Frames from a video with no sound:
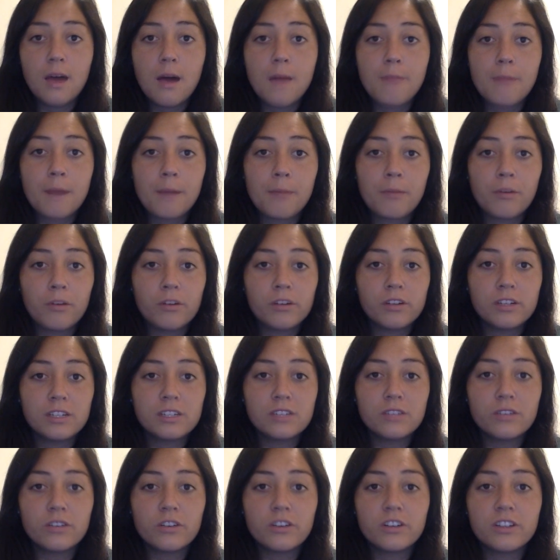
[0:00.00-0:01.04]
Bipolar
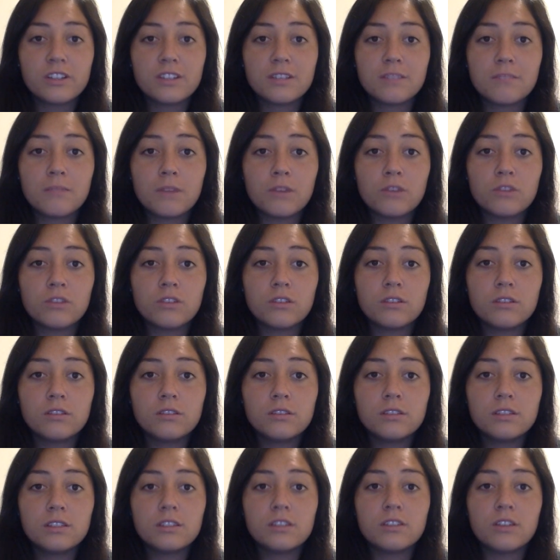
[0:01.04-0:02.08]
disorder is an emotional
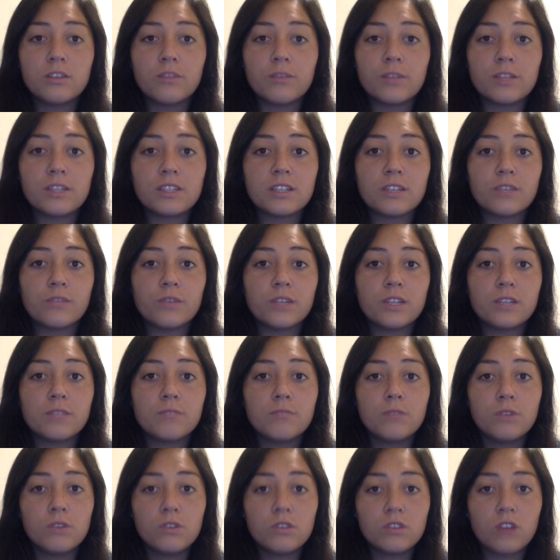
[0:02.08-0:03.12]
disturbance in which
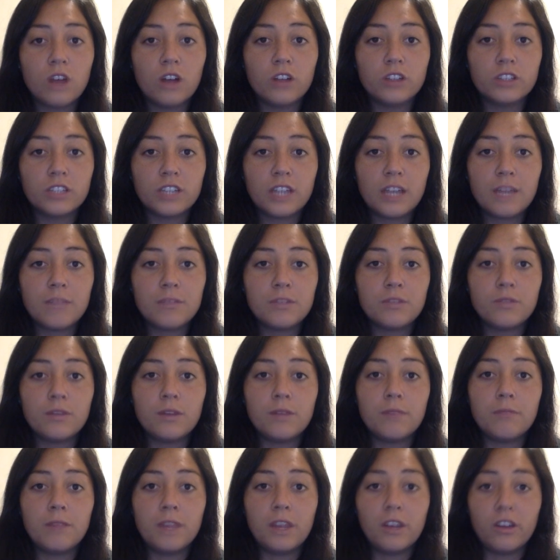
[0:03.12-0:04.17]
moods alternate between
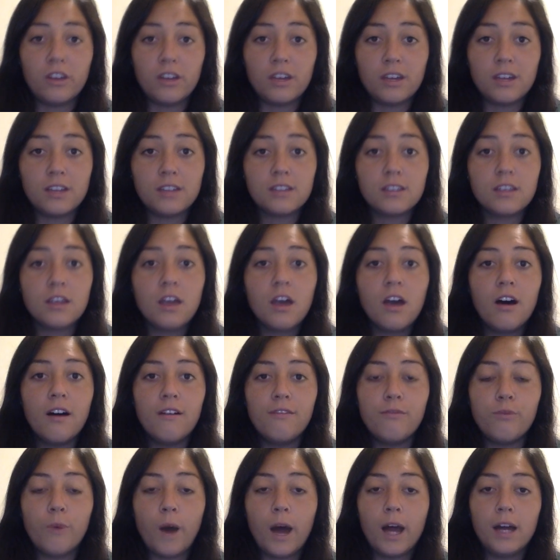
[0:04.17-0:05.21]
periods
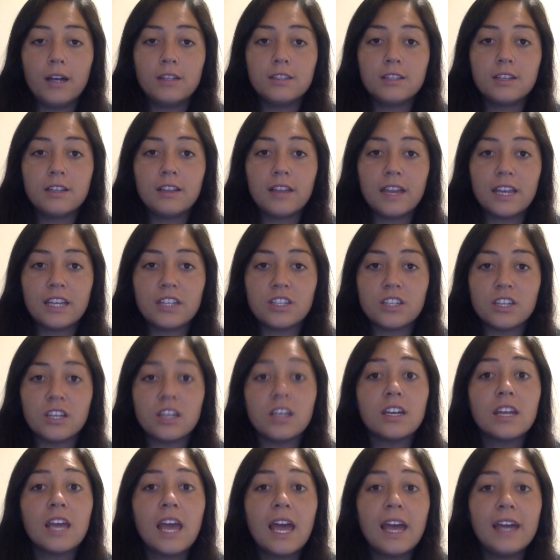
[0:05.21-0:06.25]
of wild
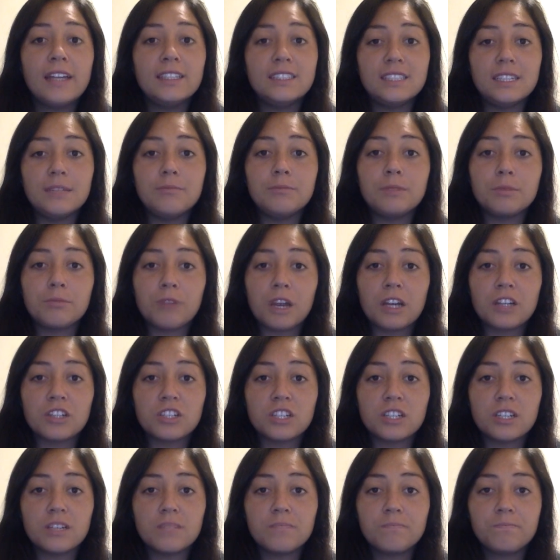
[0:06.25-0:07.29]
elation and deep
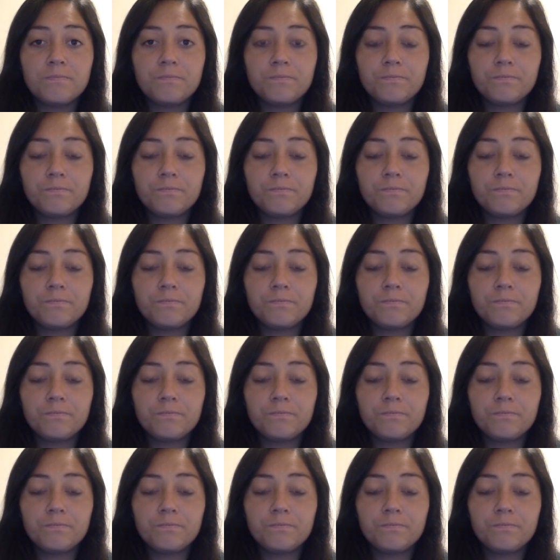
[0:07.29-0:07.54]
depression.